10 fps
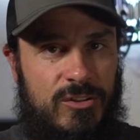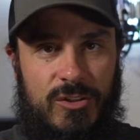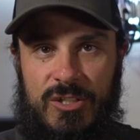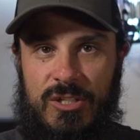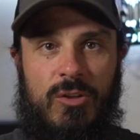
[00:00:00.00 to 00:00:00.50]
are
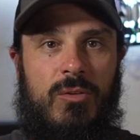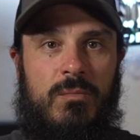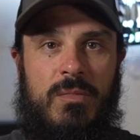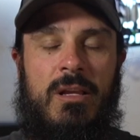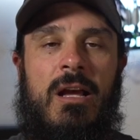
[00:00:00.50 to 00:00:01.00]

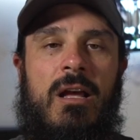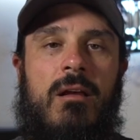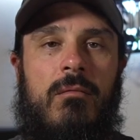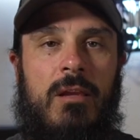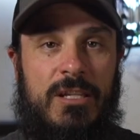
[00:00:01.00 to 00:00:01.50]
still
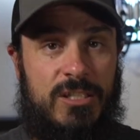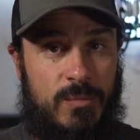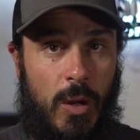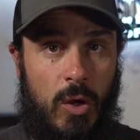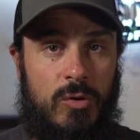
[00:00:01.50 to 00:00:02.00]

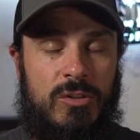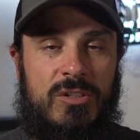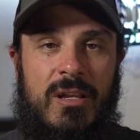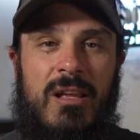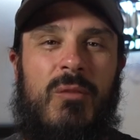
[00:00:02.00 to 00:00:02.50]

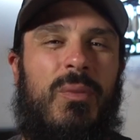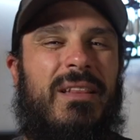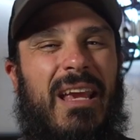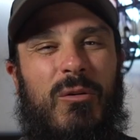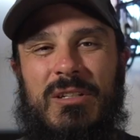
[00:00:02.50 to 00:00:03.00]
exposed,
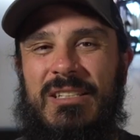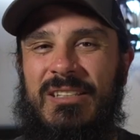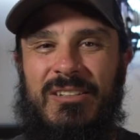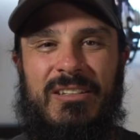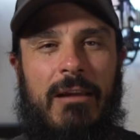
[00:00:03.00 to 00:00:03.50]
but they were
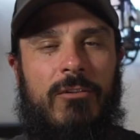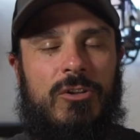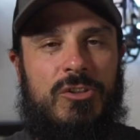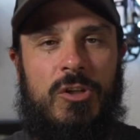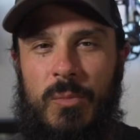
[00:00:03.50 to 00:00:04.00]
still never
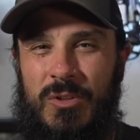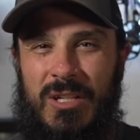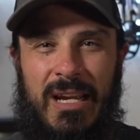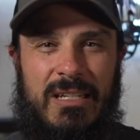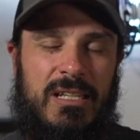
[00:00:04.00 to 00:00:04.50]
super
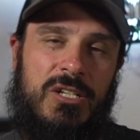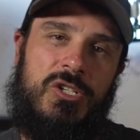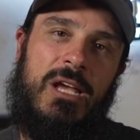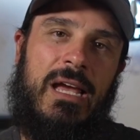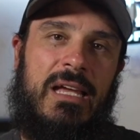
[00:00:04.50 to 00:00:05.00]
tight to the
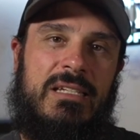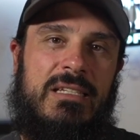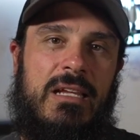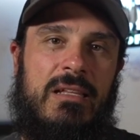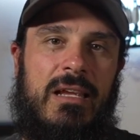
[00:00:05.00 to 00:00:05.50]
chest.
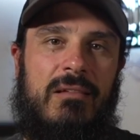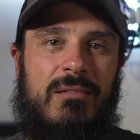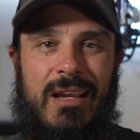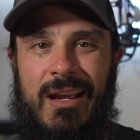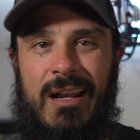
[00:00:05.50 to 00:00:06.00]
They
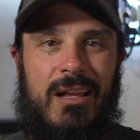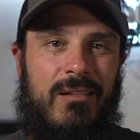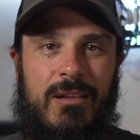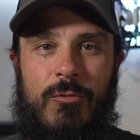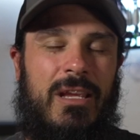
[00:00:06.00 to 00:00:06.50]

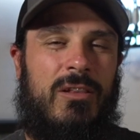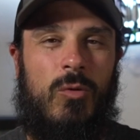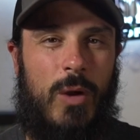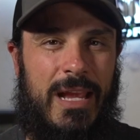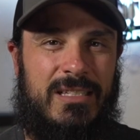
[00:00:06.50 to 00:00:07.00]
would get in
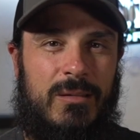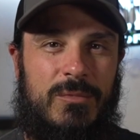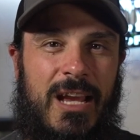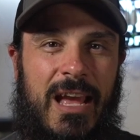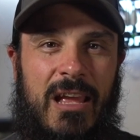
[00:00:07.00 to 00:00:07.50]
the way
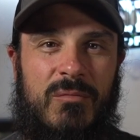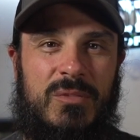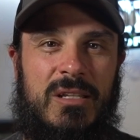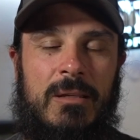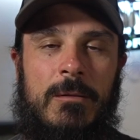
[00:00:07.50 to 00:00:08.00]
sometimes.